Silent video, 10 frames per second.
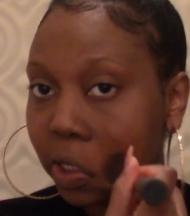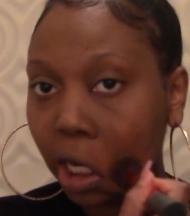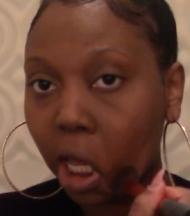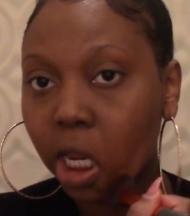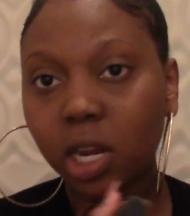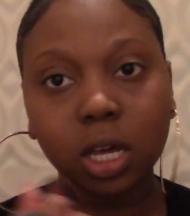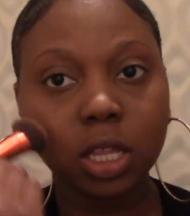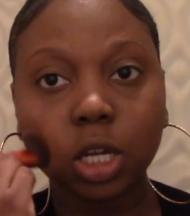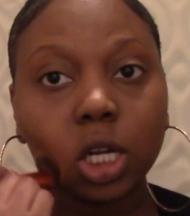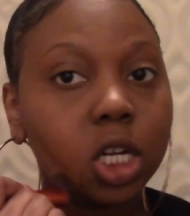and all that
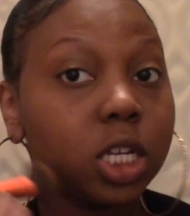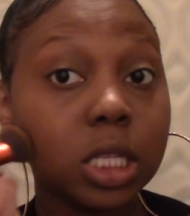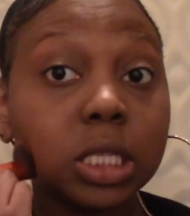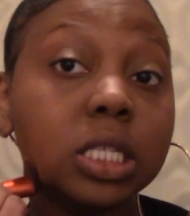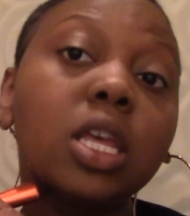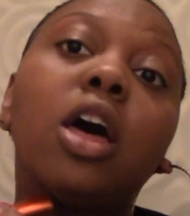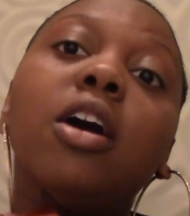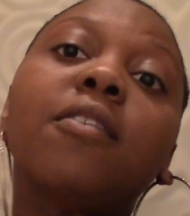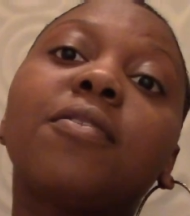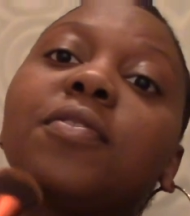other good
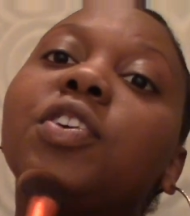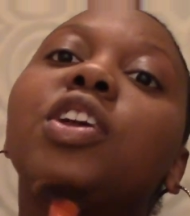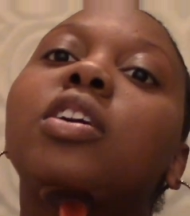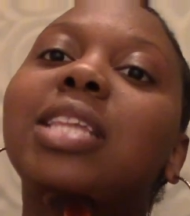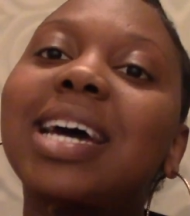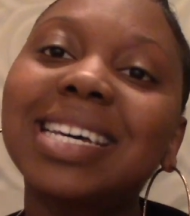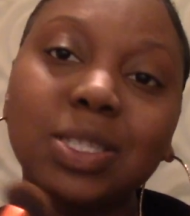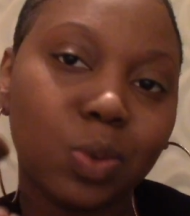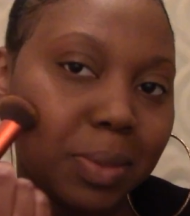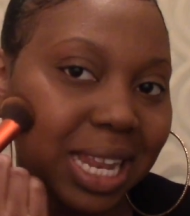stuff, you know, that
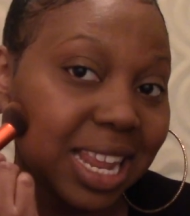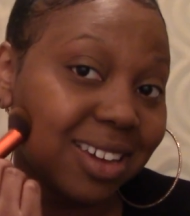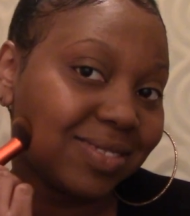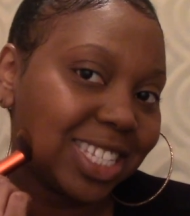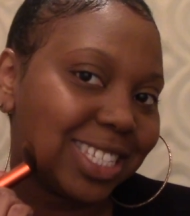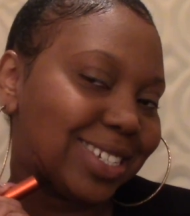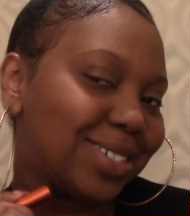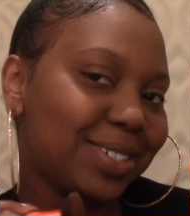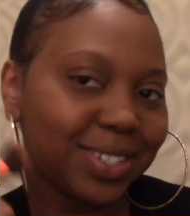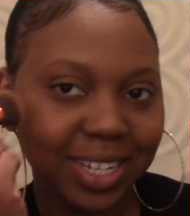us women love to
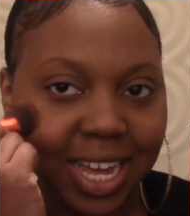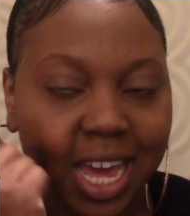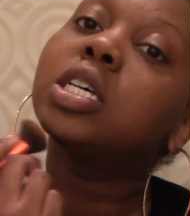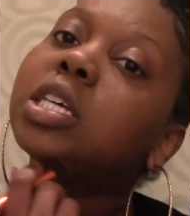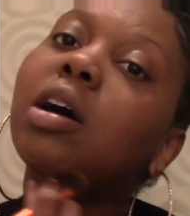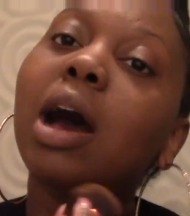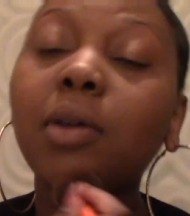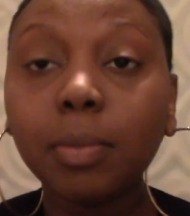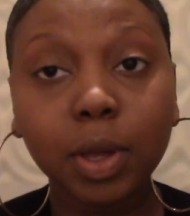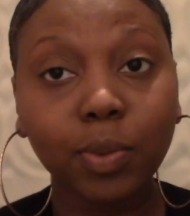do. So I
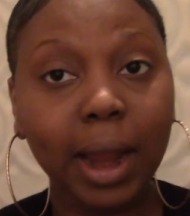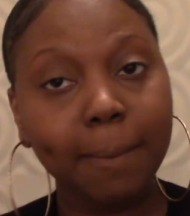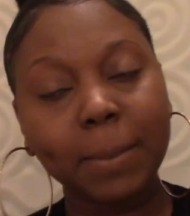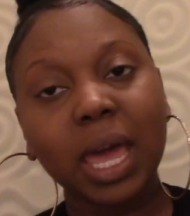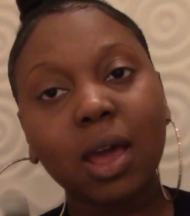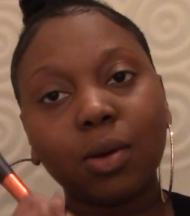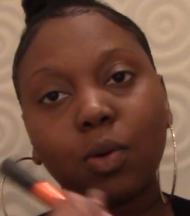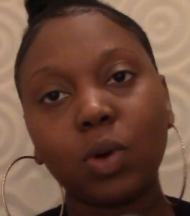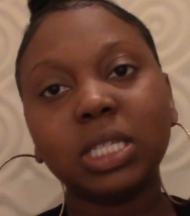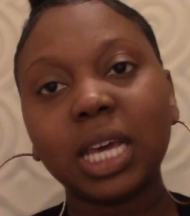will be right back
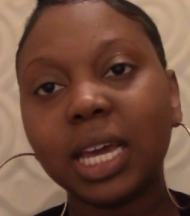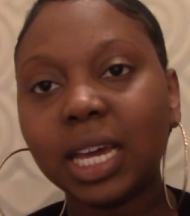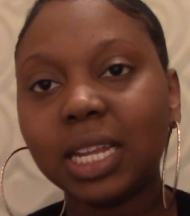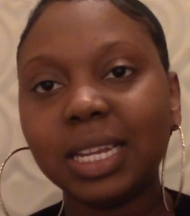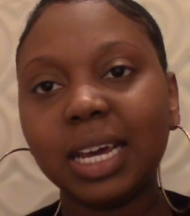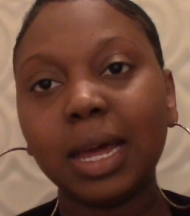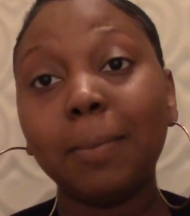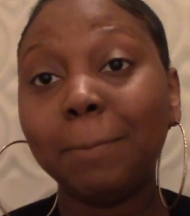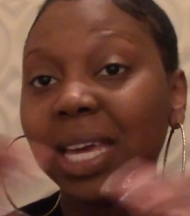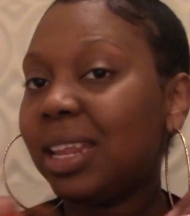once I get done
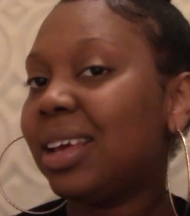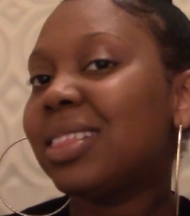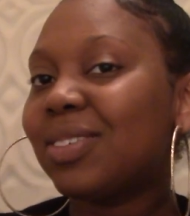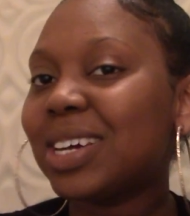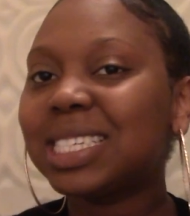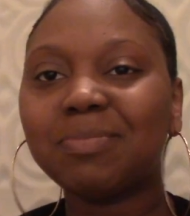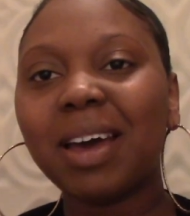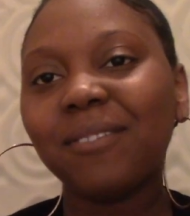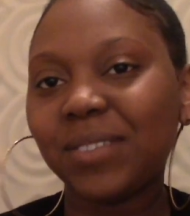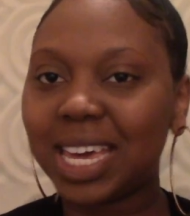beating the rest of
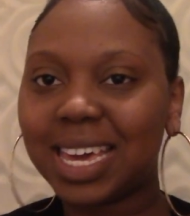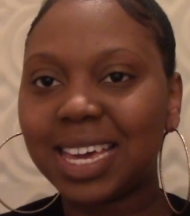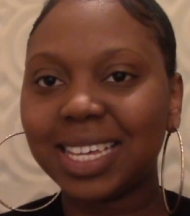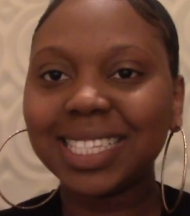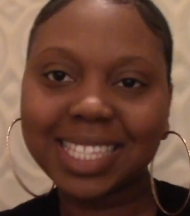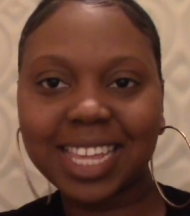my face.